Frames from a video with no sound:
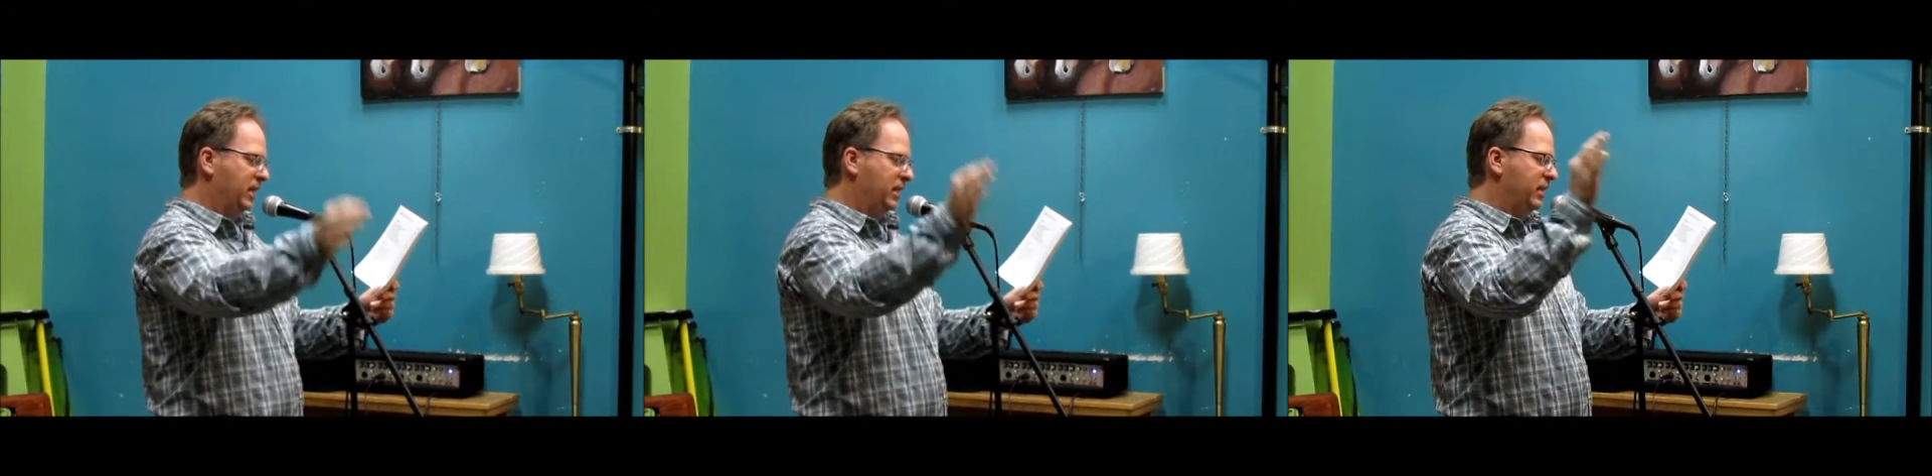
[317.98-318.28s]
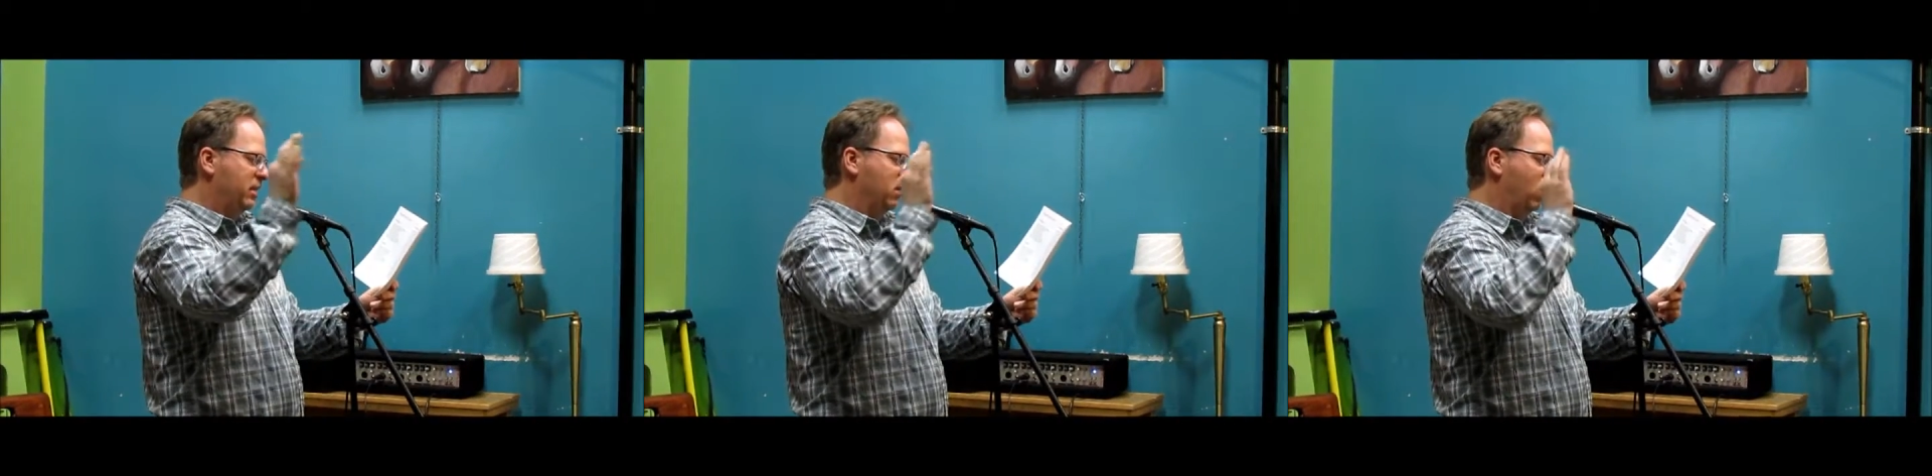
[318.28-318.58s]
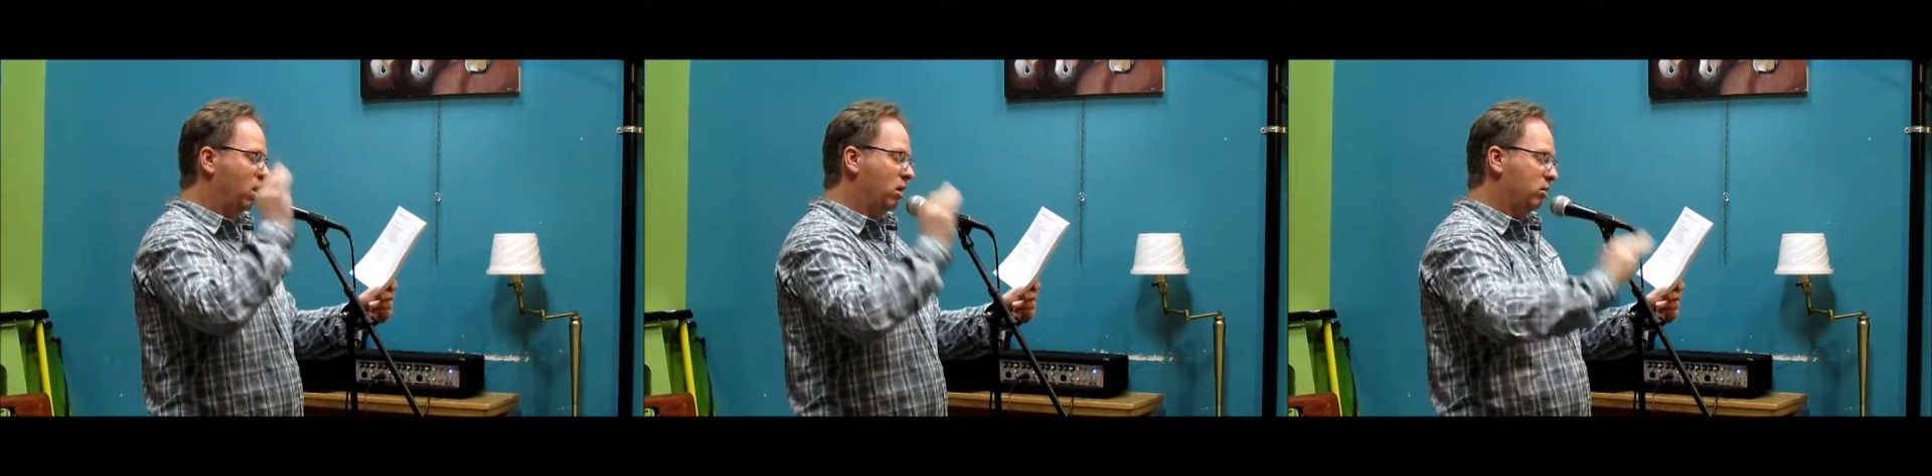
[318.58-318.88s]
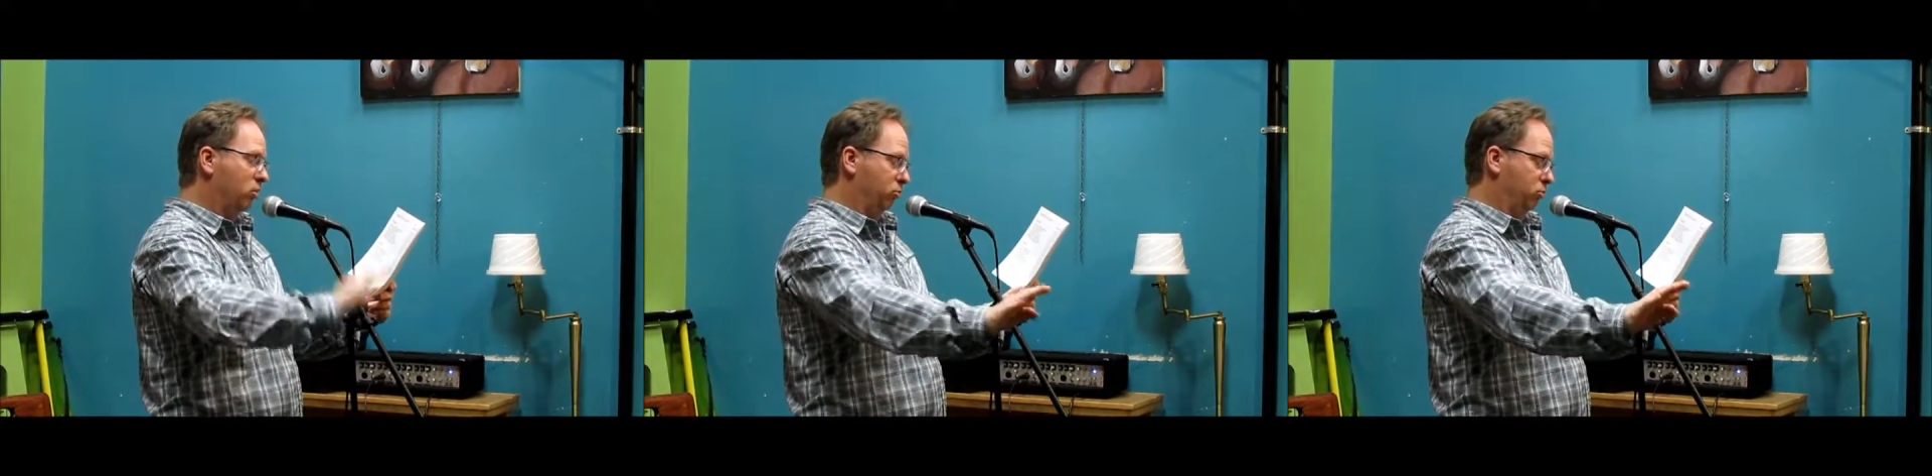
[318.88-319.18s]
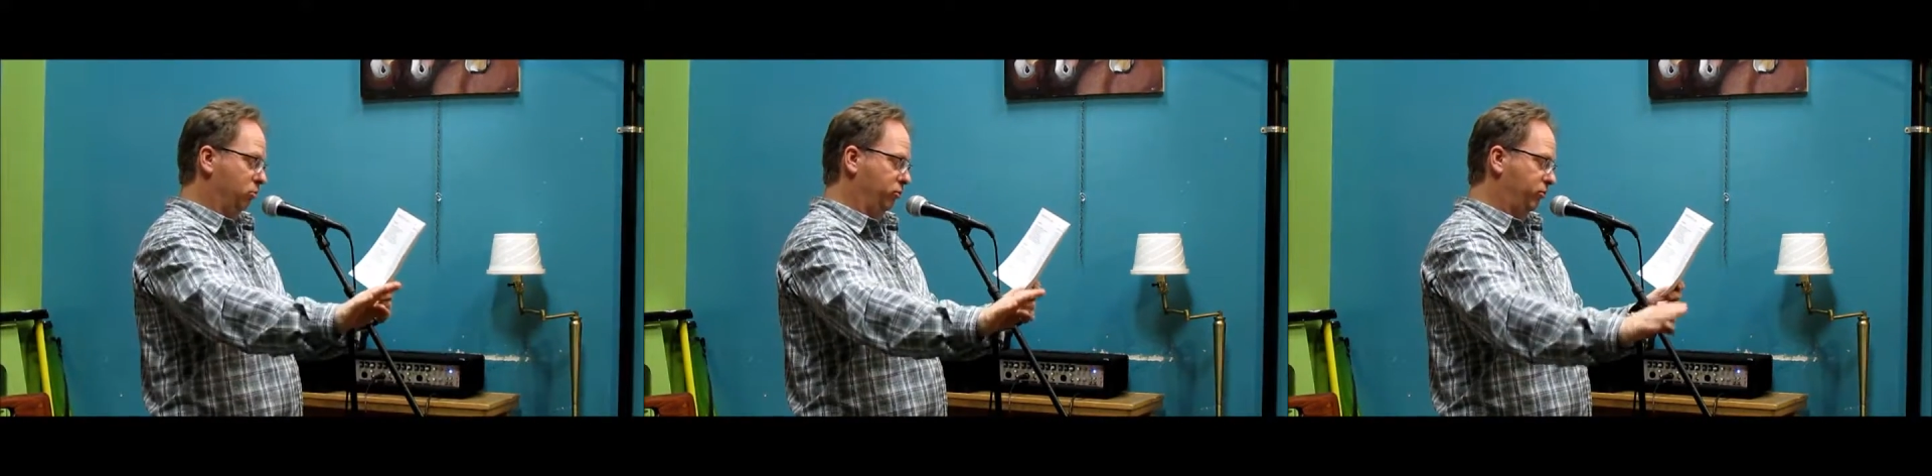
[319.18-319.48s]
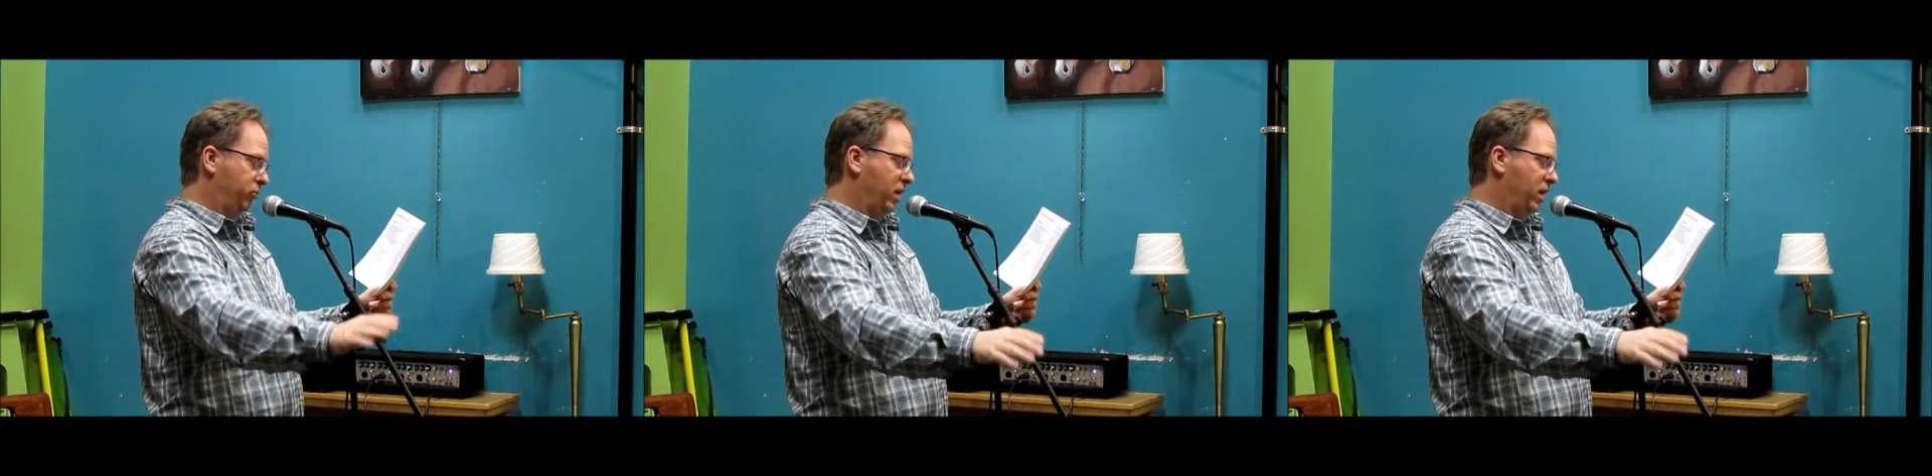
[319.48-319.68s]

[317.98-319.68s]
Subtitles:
There are no rules to